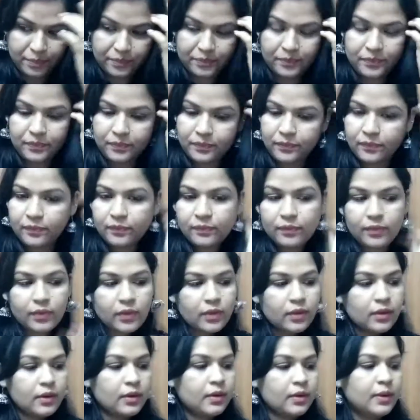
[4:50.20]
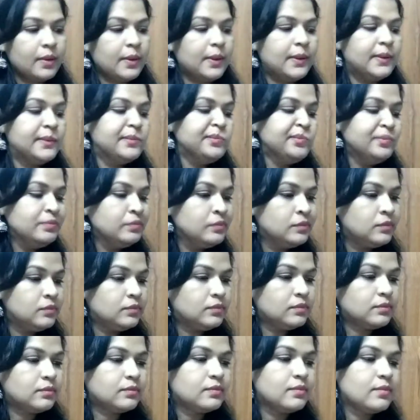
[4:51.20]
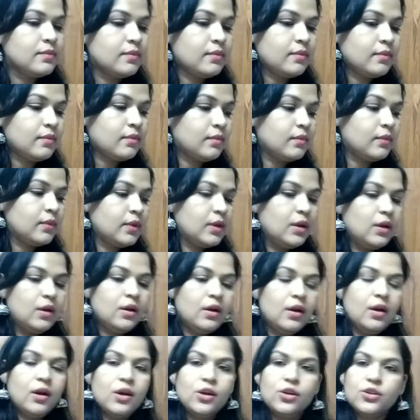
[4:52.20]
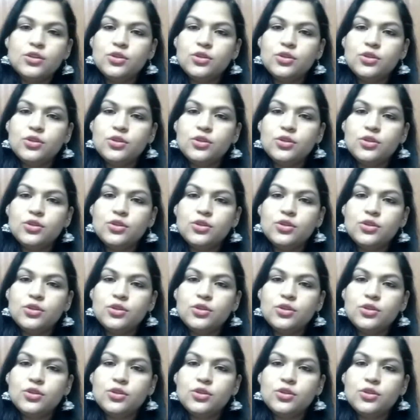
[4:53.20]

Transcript: [no speech]